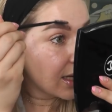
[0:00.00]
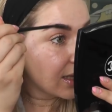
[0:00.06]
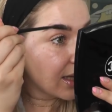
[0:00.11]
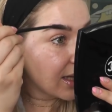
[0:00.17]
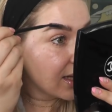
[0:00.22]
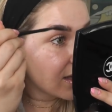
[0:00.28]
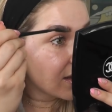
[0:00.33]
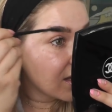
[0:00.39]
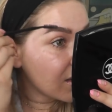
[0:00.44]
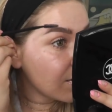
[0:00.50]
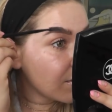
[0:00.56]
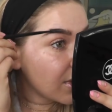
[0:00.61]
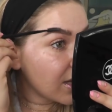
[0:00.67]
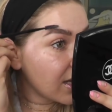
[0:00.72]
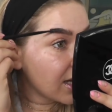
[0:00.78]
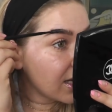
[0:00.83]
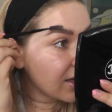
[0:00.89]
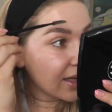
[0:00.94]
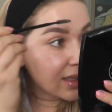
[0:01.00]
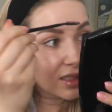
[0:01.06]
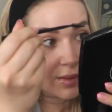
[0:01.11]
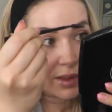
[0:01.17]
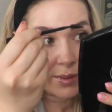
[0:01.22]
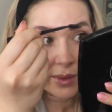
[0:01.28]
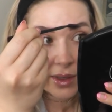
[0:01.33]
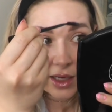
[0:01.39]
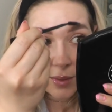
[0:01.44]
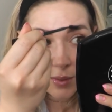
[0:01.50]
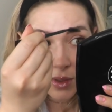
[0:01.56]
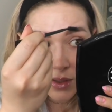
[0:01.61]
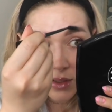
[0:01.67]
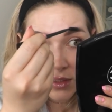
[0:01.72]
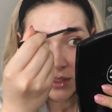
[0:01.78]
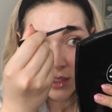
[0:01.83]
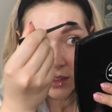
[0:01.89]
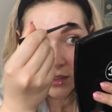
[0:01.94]
I like that my, I like to make my
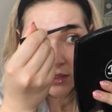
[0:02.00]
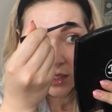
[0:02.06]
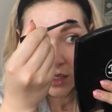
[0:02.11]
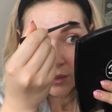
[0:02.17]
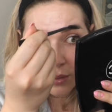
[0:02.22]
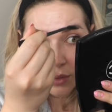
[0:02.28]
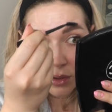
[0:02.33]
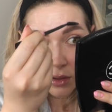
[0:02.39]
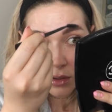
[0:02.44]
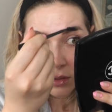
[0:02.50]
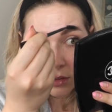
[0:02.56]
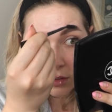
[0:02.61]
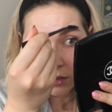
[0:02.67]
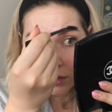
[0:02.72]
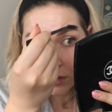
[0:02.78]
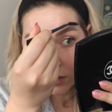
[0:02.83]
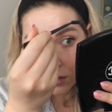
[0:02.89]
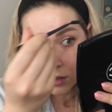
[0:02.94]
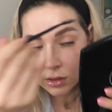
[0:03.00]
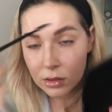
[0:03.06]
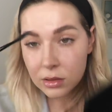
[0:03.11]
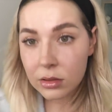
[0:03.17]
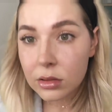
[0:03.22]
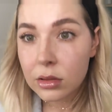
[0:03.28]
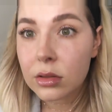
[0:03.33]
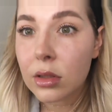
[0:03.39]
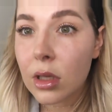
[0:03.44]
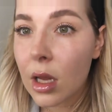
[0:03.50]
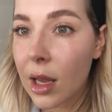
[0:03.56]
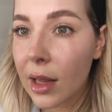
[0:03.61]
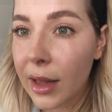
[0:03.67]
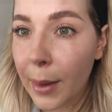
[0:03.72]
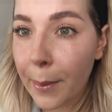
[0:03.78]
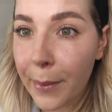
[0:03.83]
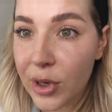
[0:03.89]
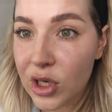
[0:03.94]
eyebrows stand up. I
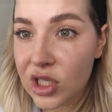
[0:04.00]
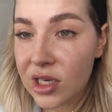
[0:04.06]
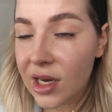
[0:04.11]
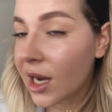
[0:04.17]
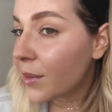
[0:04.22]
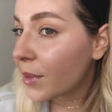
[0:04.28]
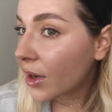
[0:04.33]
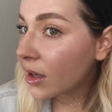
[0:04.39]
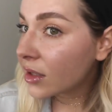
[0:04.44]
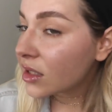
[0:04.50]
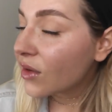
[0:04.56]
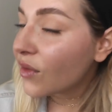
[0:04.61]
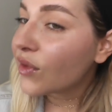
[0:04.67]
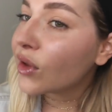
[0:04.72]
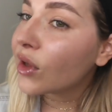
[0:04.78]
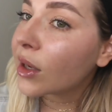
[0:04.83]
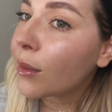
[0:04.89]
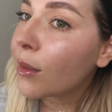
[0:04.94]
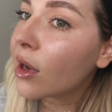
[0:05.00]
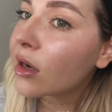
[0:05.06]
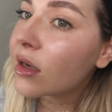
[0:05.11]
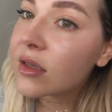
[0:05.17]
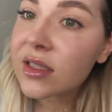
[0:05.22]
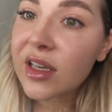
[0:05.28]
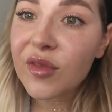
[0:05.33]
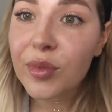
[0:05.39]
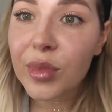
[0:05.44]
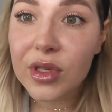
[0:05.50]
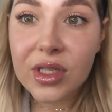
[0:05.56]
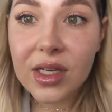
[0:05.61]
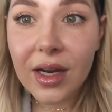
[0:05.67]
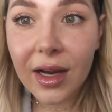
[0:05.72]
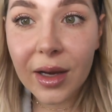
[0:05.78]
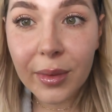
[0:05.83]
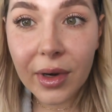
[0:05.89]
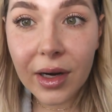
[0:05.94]
like bushy eyebrows. I feel like models have
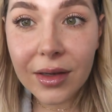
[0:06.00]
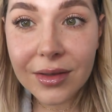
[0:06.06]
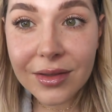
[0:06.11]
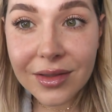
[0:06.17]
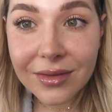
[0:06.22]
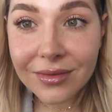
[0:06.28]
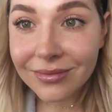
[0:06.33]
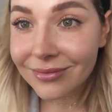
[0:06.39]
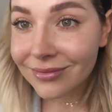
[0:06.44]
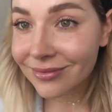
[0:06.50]
bushy eyebrows.